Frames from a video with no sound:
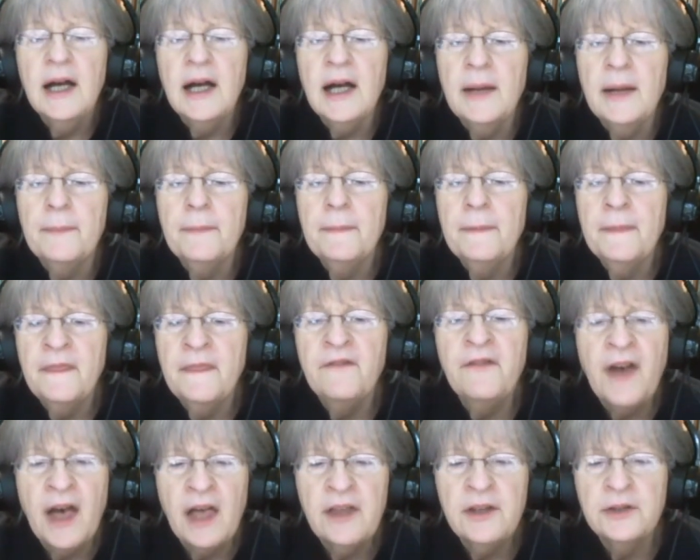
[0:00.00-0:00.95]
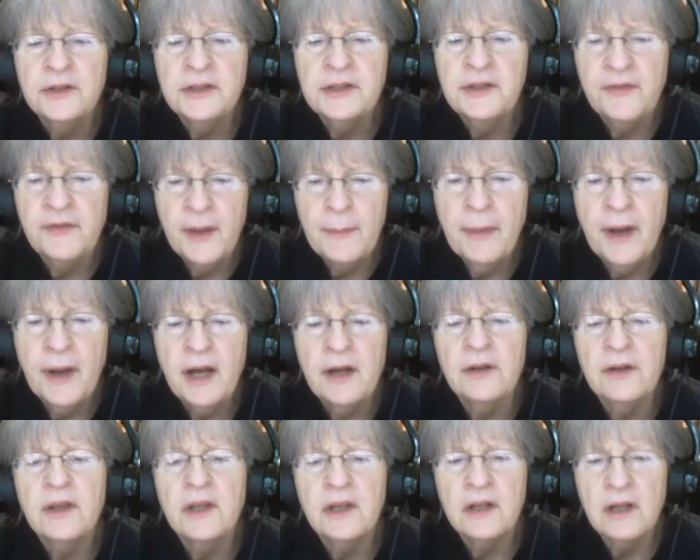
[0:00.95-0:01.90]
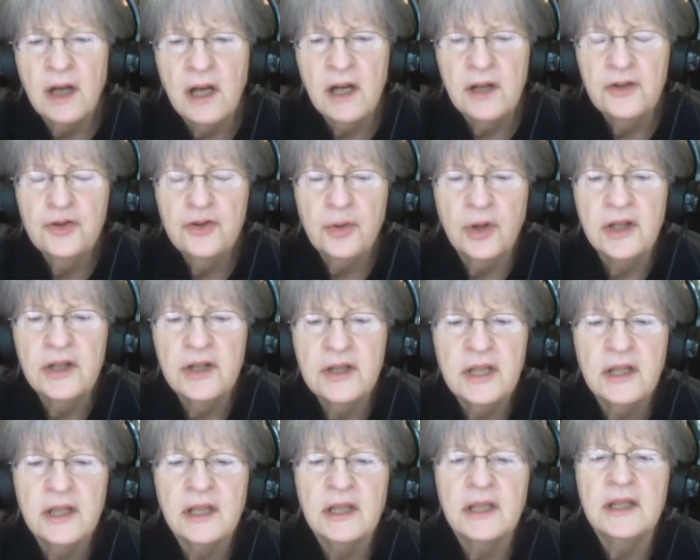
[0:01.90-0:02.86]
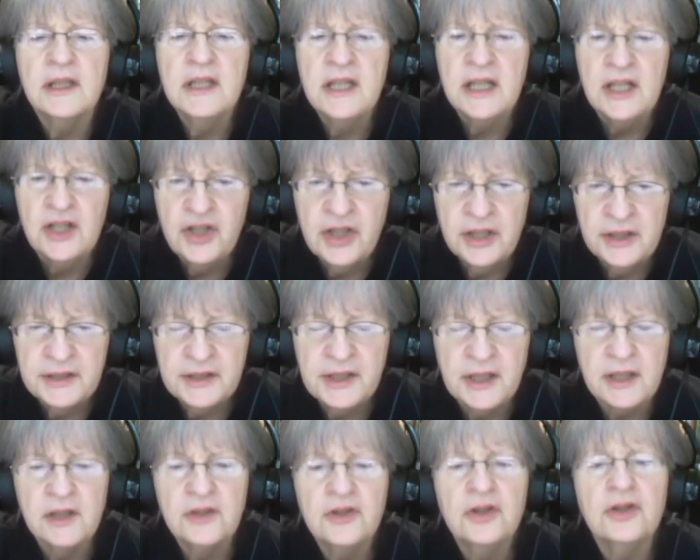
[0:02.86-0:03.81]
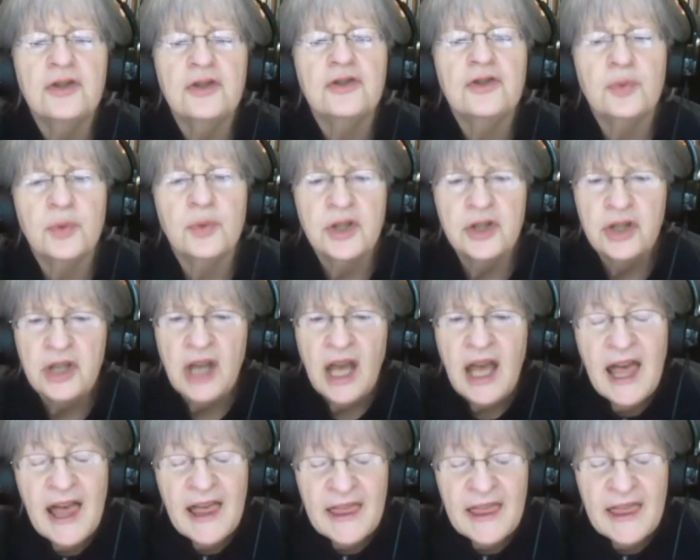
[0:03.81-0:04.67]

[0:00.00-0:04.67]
The values of empire that are contrary to the teachings of the church, which